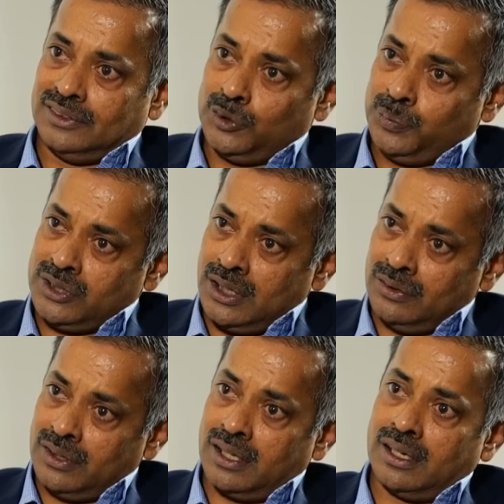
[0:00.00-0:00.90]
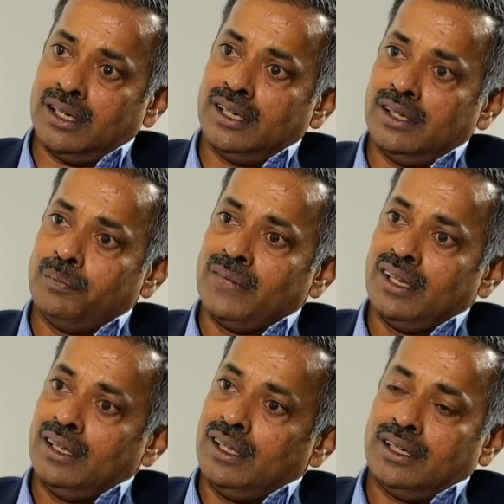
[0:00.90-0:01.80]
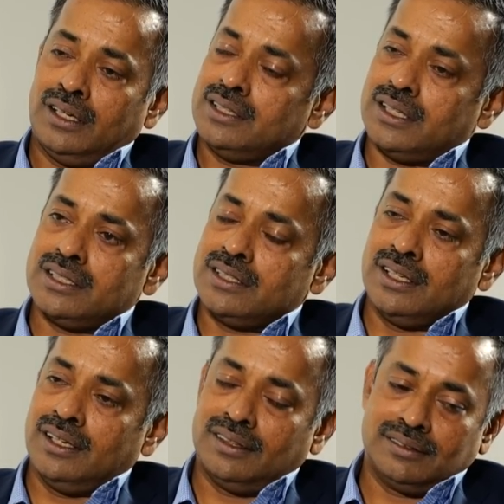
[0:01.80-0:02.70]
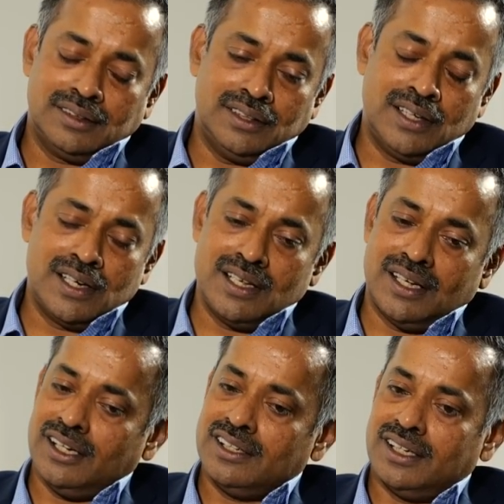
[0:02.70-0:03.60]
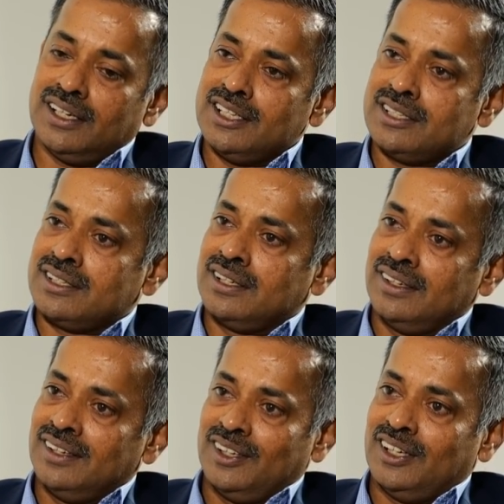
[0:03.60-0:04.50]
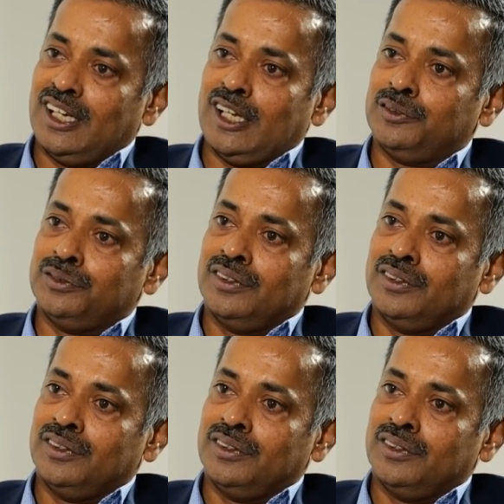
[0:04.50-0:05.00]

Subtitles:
Especially in Kerala, at least I see in a day, I'll have